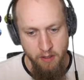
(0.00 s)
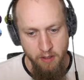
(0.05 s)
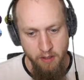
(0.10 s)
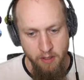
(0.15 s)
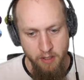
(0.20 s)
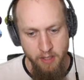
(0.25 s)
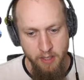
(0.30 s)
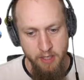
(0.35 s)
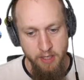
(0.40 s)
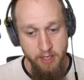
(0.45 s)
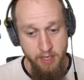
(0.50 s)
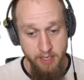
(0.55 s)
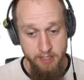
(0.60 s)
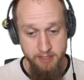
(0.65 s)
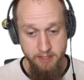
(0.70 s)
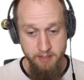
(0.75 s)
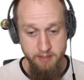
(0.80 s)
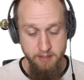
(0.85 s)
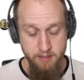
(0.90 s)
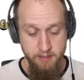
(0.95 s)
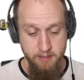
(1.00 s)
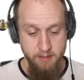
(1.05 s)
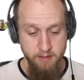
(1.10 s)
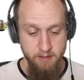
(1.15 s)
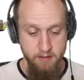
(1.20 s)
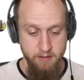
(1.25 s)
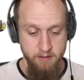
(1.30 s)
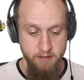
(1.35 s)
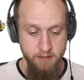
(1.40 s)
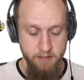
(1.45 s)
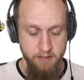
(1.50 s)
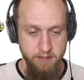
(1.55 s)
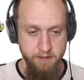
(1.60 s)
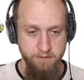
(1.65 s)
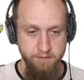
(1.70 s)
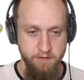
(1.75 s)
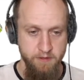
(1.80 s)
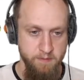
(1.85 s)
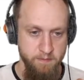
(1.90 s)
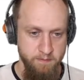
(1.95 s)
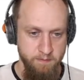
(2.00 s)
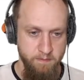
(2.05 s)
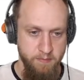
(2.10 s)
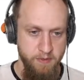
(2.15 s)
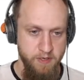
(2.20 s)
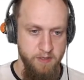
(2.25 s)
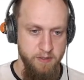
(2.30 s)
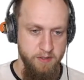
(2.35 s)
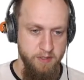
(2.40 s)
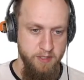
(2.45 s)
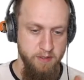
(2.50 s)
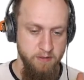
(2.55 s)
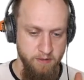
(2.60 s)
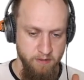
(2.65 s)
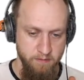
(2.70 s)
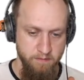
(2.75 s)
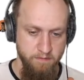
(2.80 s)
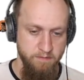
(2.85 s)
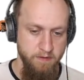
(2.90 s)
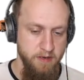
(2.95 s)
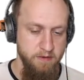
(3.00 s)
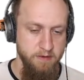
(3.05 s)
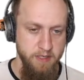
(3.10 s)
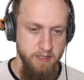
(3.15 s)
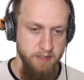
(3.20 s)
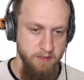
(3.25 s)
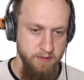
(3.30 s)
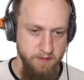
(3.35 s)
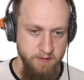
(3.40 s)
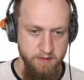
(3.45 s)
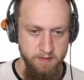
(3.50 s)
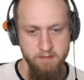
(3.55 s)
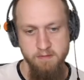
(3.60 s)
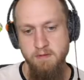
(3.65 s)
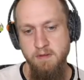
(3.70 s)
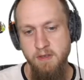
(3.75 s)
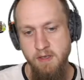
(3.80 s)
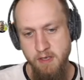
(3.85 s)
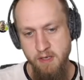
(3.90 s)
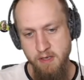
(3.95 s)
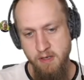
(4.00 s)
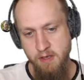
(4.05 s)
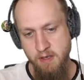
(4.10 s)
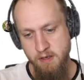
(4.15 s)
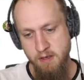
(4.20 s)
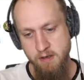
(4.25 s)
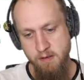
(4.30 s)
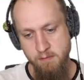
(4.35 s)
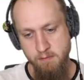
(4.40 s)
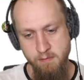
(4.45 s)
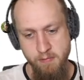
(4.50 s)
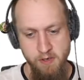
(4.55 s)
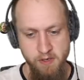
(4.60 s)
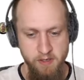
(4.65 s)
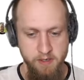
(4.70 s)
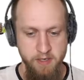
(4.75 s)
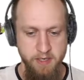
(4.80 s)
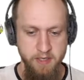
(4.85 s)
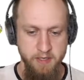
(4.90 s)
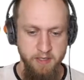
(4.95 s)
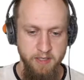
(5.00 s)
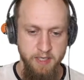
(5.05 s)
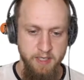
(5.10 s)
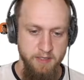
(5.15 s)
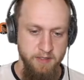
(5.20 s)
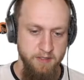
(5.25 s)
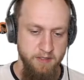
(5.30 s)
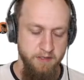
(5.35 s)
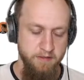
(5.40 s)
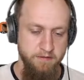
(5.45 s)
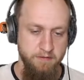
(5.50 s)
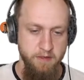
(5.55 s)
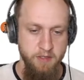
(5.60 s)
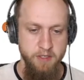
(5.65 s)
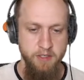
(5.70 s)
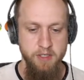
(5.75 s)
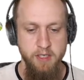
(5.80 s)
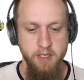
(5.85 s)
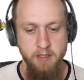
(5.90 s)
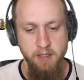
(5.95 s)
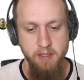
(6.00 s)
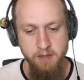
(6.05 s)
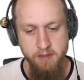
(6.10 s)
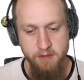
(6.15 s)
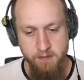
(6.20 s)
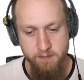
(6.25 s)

it has different build variants building against different channels.